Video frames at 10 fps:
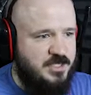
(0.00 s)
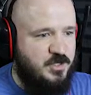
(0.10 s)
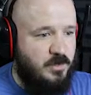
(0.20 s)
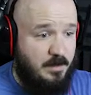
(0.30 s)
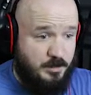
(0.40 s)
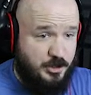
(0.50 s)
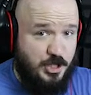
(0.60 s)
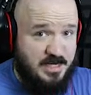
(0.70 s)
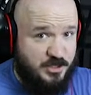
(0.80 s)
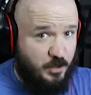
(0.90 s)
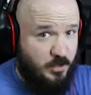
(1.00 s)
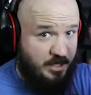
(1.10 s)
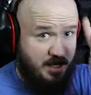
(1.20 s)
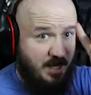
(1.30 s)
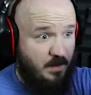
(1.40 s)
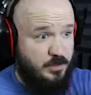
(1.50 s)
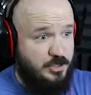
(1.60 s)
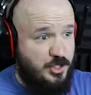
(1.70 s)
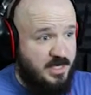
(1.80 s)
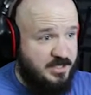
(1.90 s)
a sword. I'm going to try a sword. I want
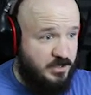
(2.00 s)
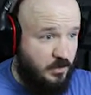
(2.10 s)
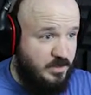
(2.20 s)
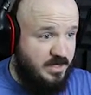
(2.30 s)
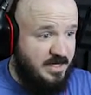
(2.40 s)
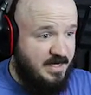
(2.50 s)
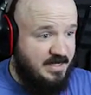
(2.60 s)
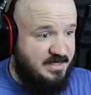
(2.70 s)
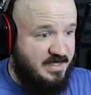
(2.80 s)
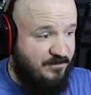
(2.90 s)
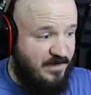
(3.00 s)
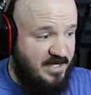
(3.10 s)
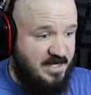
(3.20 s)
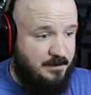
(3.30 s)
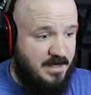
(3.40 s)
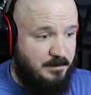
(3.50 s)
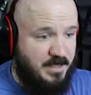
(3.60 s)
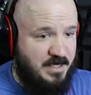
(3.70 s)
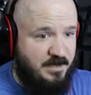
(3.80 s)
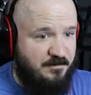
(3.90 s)
to try a sword and see if I can't make
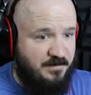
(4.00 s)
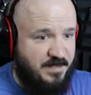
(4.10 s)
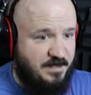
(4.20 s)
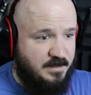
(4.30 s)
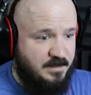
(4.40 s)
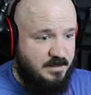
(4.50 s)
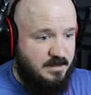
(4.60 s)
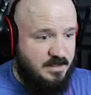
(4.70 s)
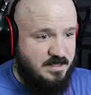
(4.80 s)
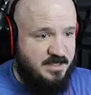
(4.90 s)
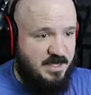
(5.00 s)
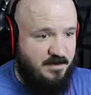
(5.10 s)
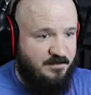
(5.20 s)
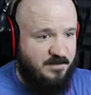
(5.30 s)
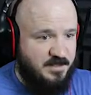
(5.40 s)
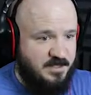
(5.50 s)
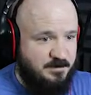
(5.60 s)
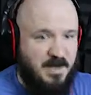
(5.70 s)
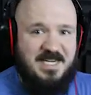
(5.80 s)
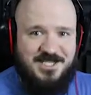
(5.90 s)
money off of it and stuff.
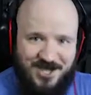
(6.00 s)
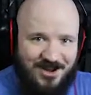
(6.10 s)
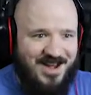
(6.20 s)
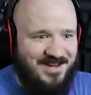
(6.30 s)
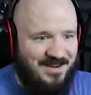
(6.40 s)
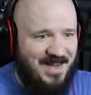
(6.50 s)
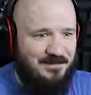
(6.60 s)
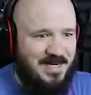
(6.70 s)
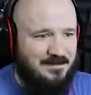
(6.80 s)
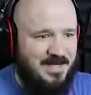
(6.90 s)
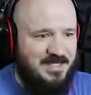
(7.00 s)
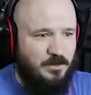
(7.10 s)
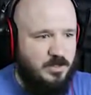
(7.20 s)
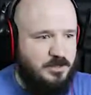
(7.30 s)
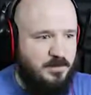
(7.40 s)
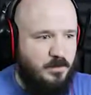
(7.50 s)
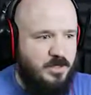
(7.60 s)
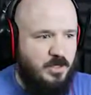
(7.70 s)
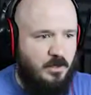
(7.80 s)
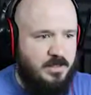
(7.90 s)
Because money's good, right? Money makes the world spin. Where
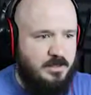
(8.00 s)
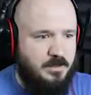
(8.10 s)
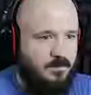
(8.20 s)
you going?